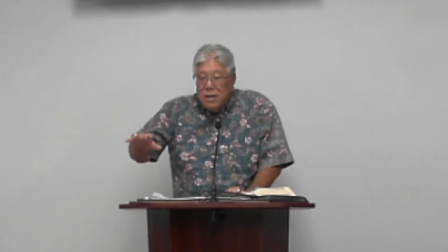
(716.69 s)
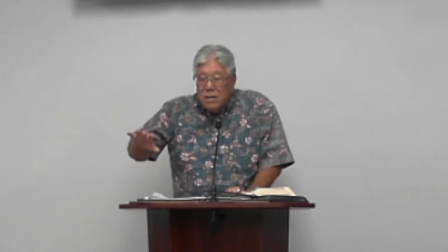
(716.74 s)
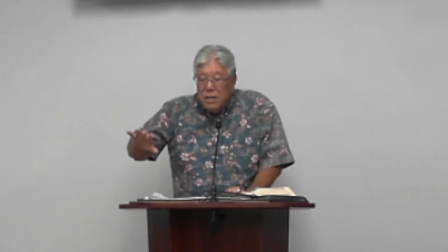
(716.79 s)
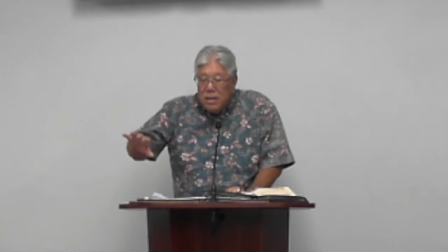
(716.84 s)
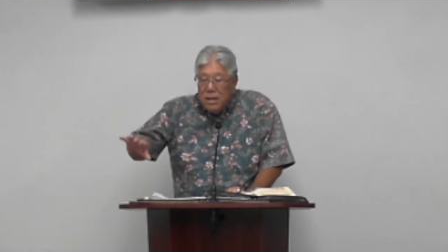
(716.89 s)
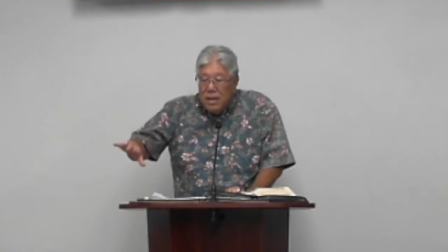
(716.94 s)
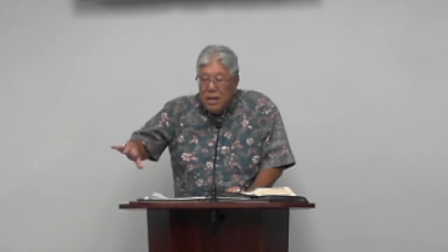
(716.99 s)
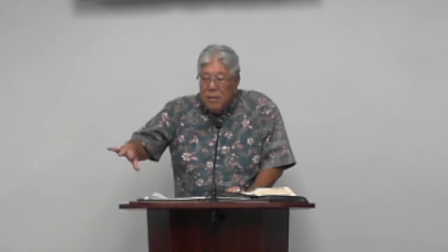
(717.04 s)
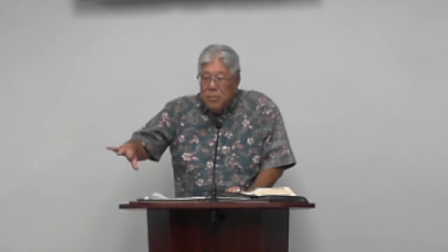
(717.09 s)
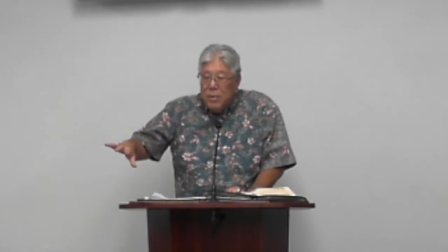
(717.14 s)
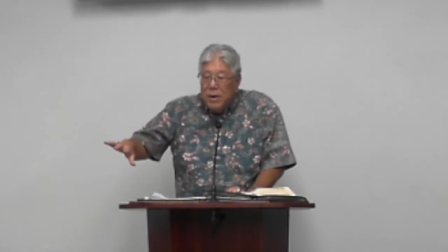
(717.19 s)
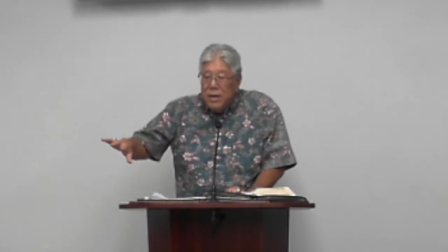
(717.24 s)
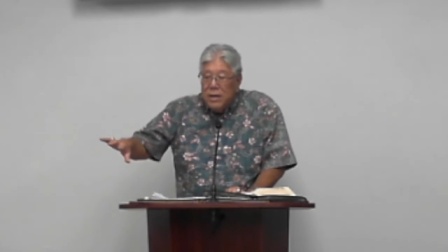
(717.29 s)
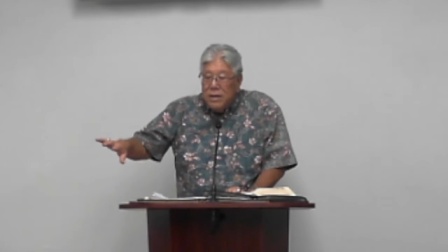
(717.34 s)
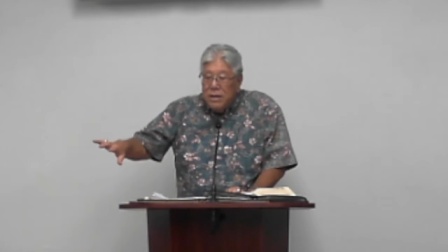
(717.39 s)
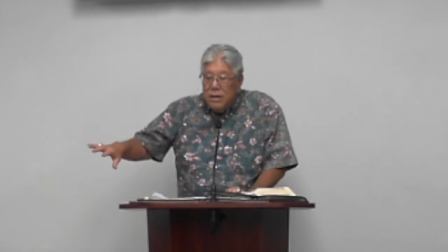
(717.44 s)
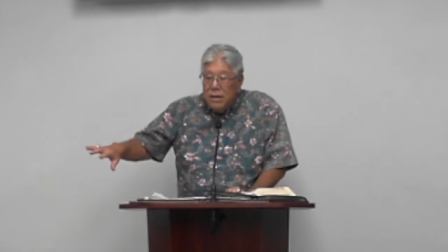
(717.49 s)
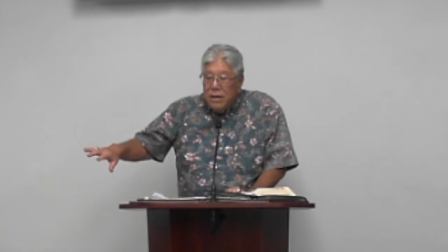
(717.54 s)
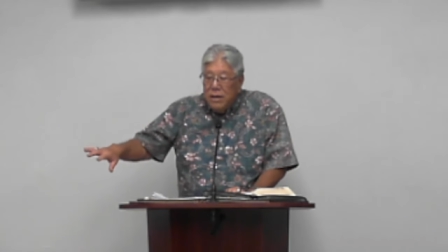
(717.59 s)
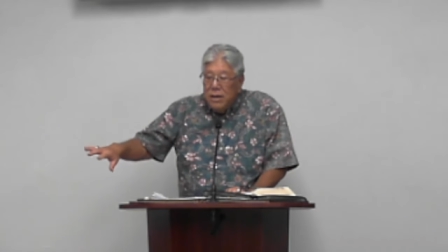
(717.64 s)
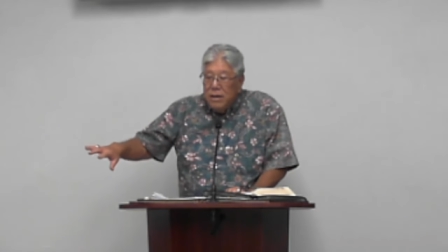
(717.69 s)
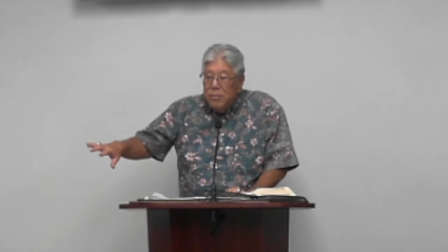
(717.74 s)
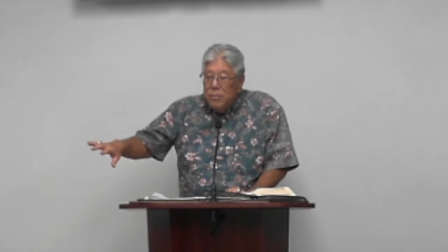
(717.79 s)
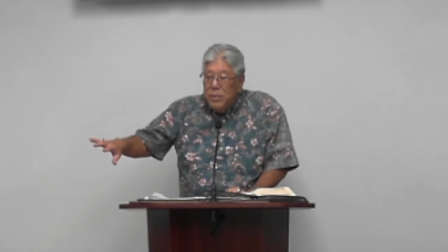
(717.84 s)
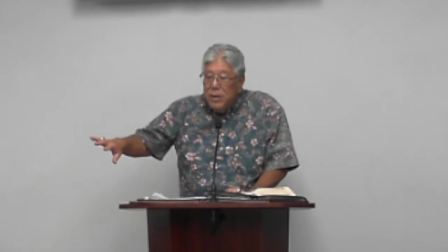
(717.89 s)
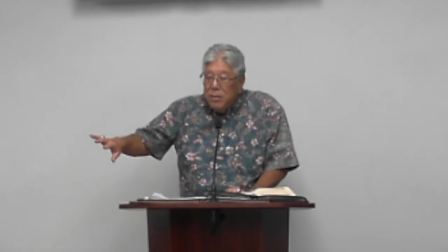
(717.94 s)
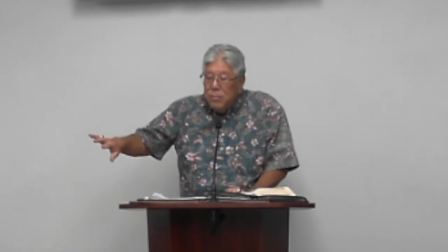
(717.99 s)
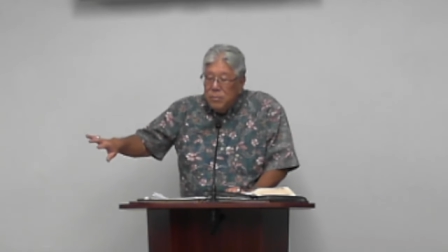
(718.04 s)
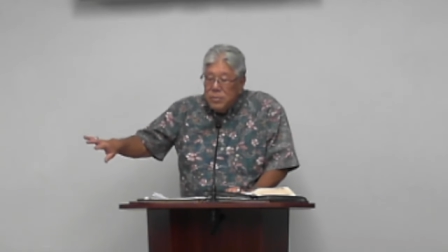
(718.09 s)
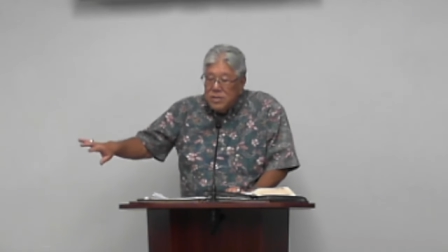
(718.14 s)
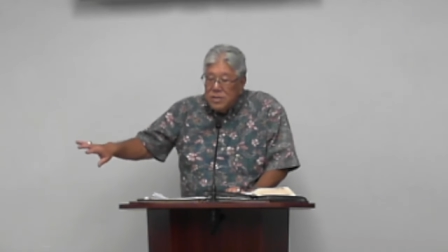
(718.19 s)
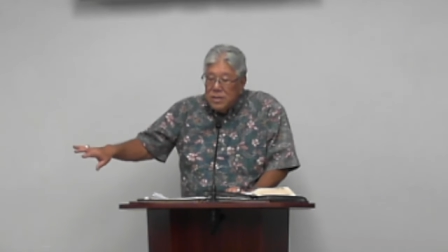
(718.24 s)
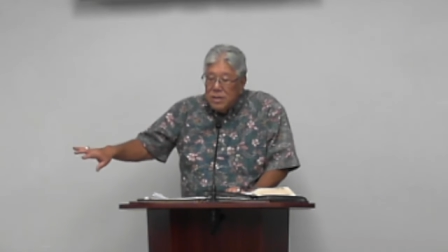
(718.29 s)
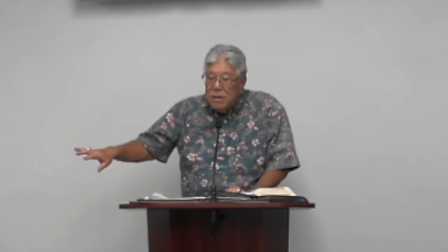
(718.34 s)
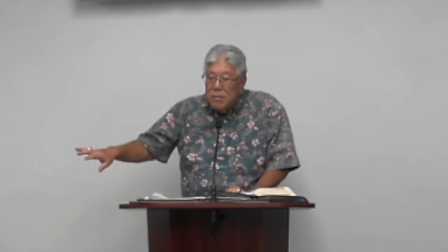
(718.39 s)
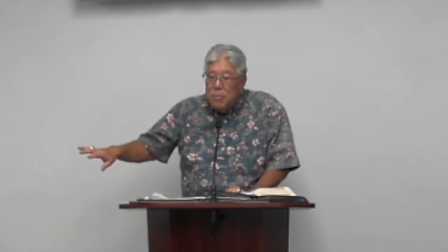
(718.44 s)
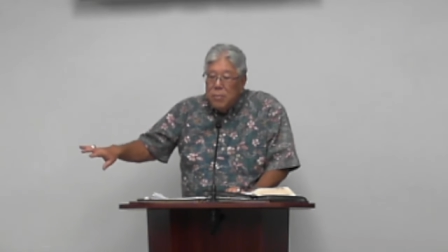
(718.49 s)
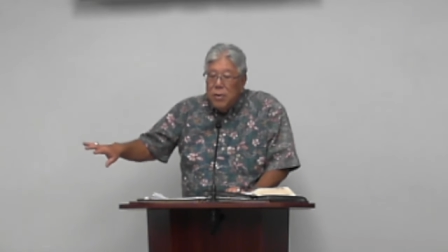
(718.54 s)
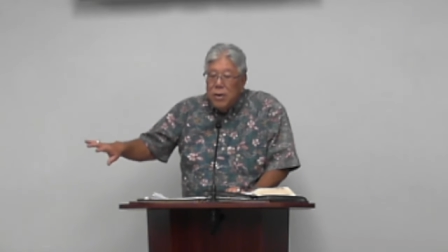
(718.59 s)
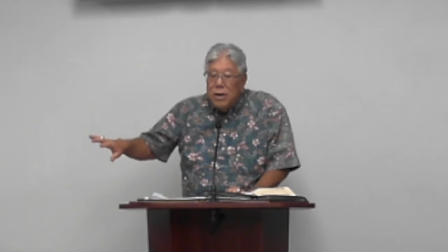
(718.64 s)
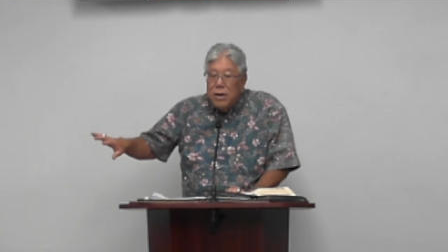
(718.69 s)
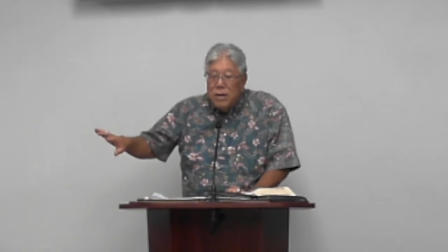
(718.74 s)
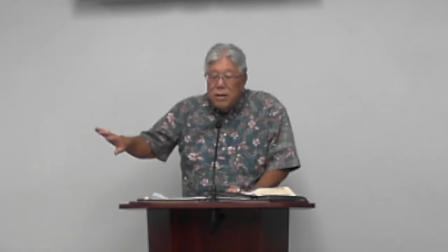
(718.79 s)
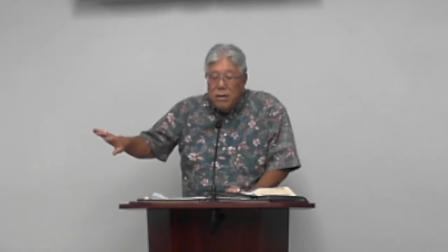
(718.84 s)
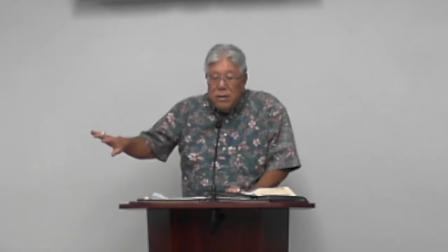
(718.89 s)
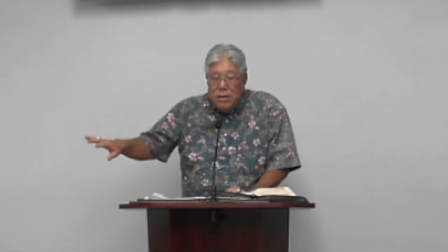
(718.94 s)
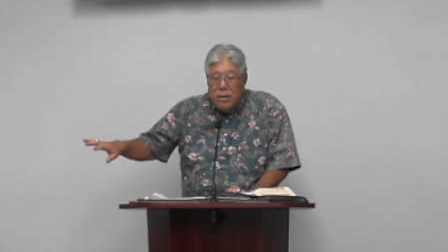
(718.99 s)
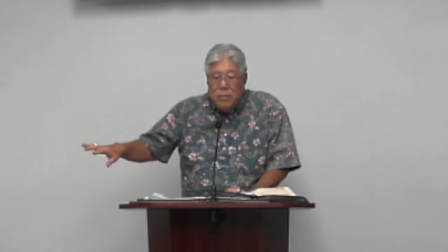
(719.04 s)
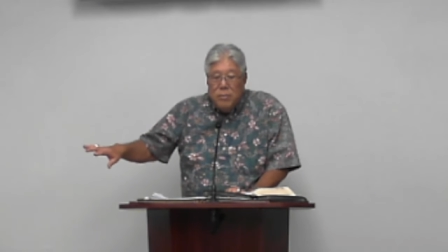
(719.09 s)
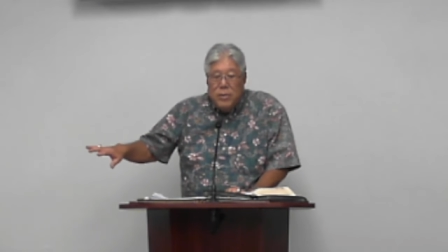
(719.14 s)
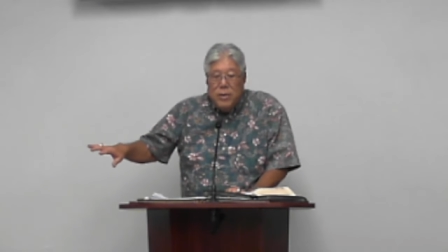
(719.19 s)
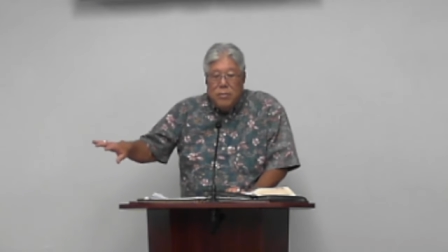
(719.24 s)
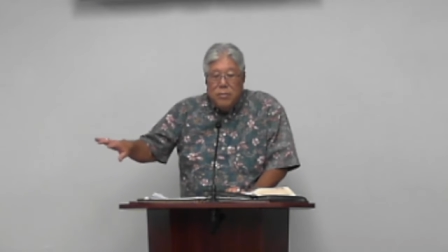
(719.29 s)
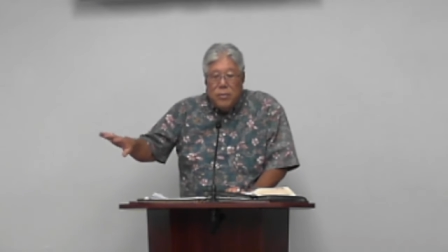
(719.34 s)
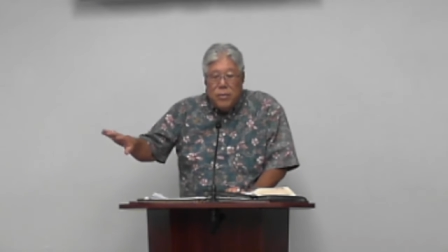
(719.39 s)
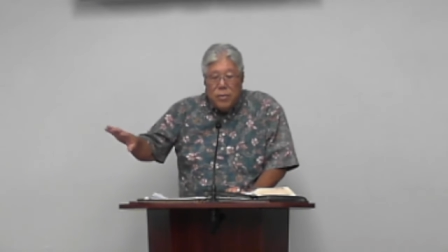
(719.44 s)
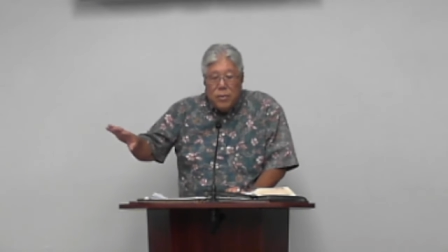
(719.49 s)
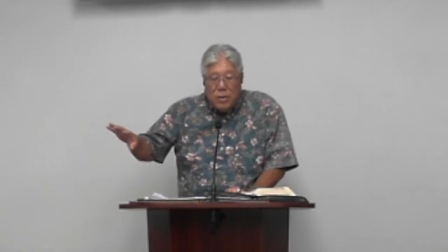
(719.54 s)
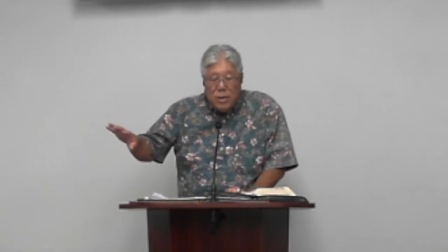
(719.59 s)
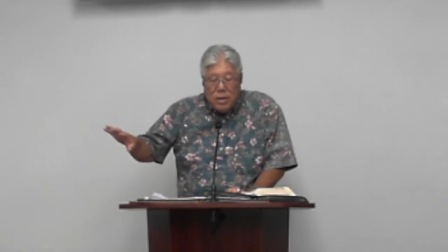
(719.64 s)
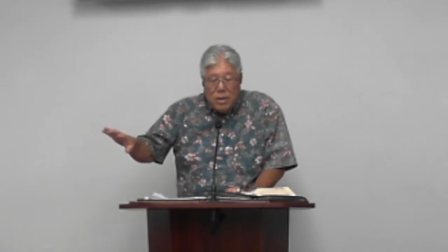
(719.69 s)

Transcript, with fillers: day by day being set apart a little bit more, a